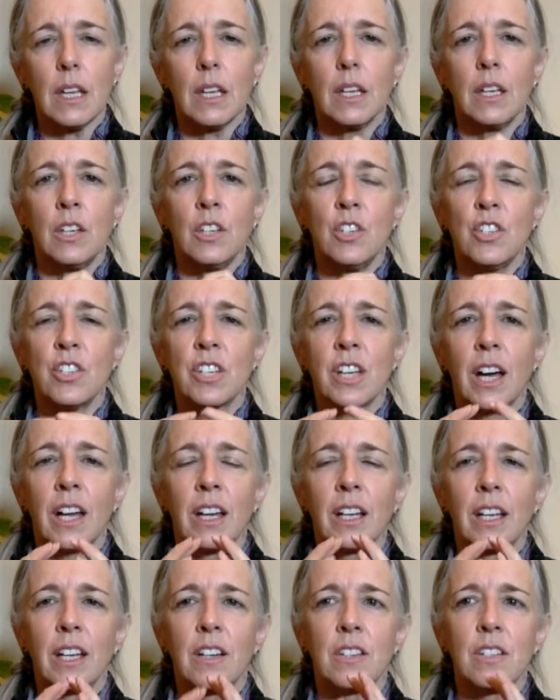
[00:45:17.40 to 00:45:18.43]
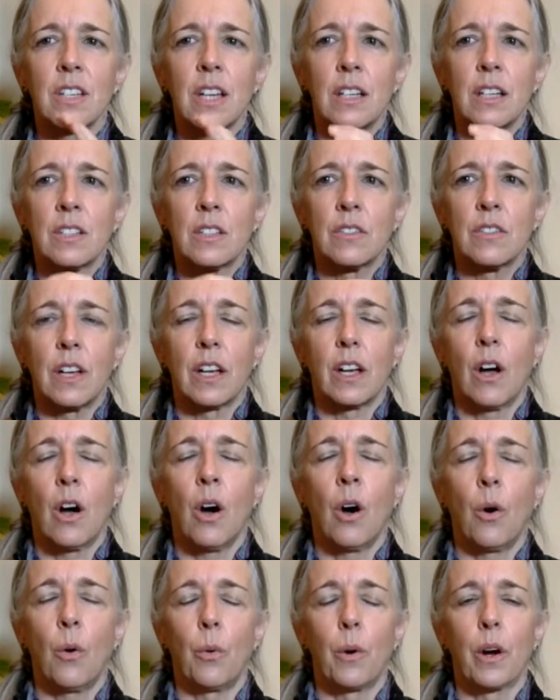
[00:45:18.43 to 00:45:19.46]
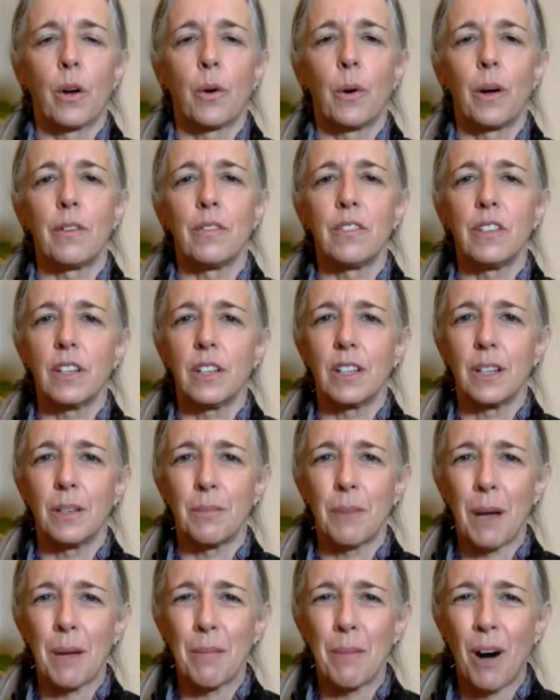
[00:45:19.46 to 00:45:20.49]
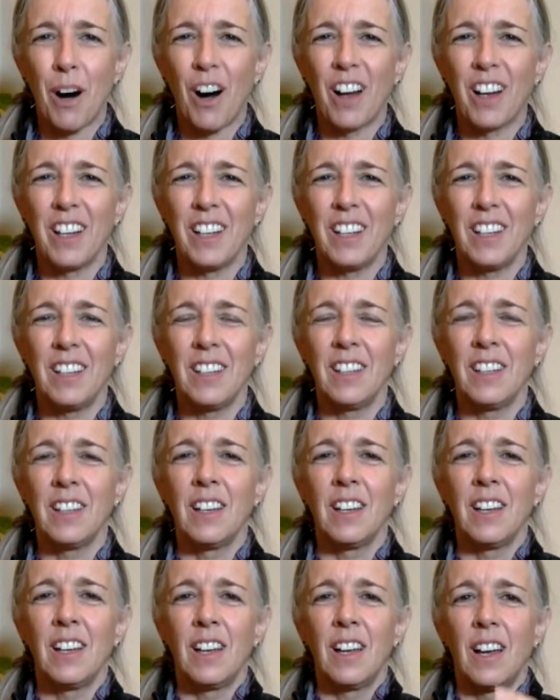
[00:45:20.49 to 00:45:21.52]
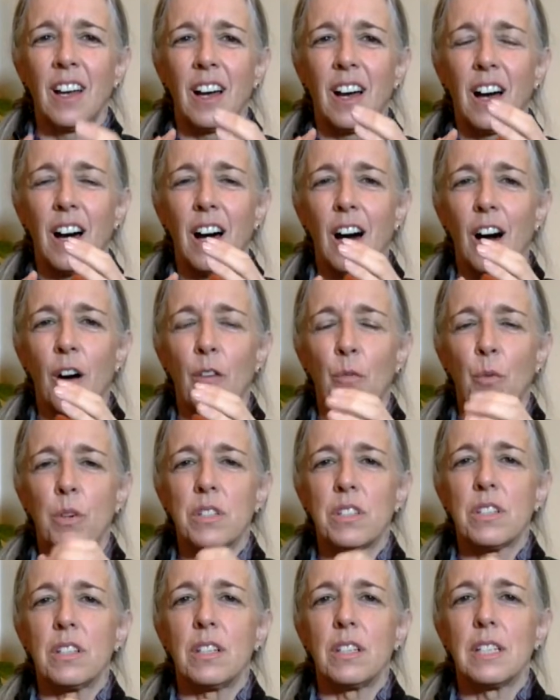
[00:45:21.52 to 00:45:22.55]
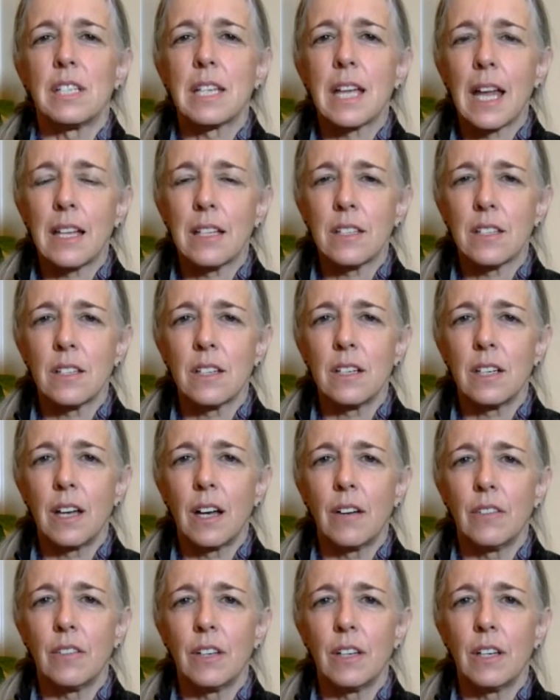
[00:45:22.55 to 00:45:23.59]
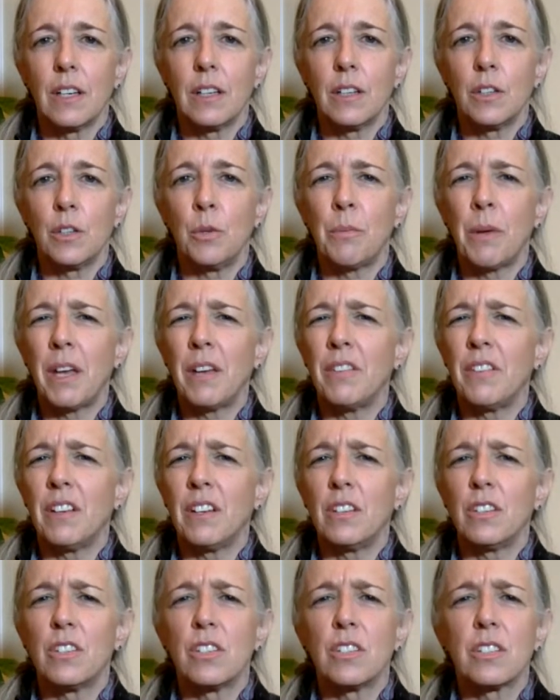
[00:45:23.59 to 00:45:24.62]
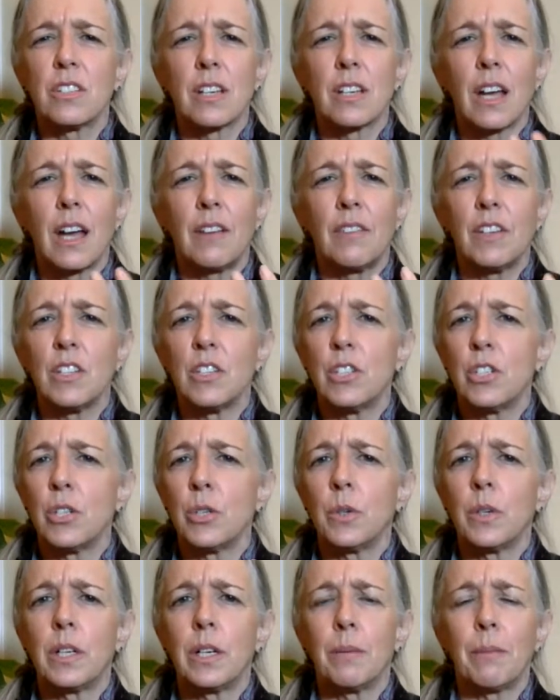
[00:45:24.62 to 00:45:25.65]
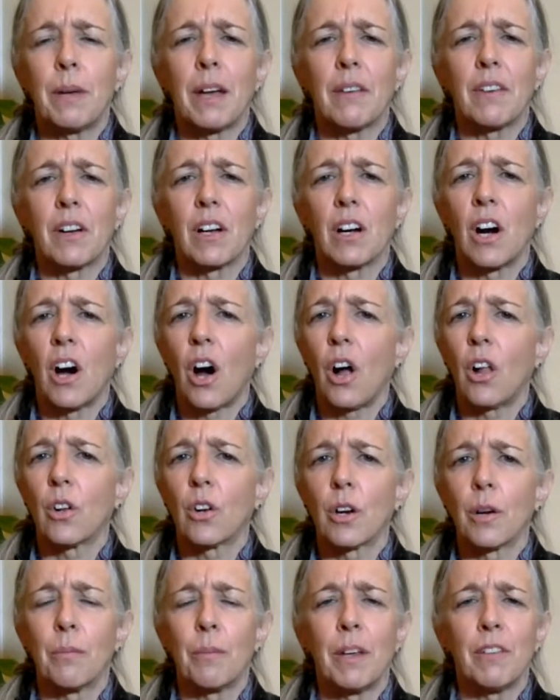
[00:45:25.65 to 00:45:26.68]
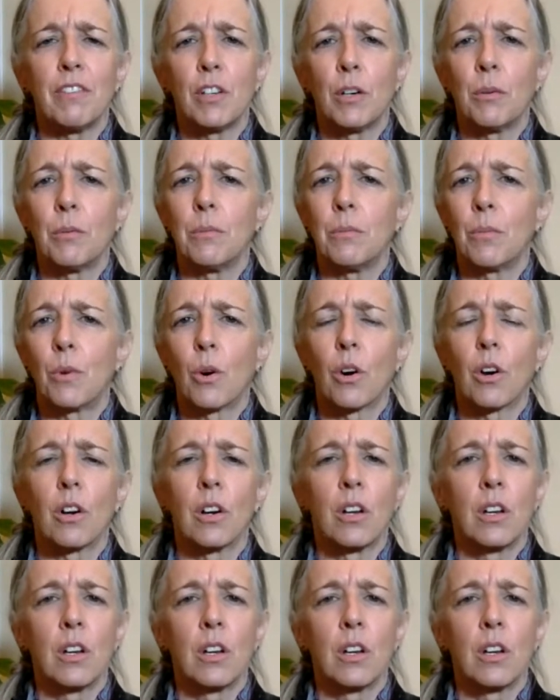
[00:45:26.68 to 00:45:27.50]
you just kind of get a sense of like, oh, where do I feel it in my body? What's the intensity of it? You may even just kind of intuit. It may have a color. It may feel more,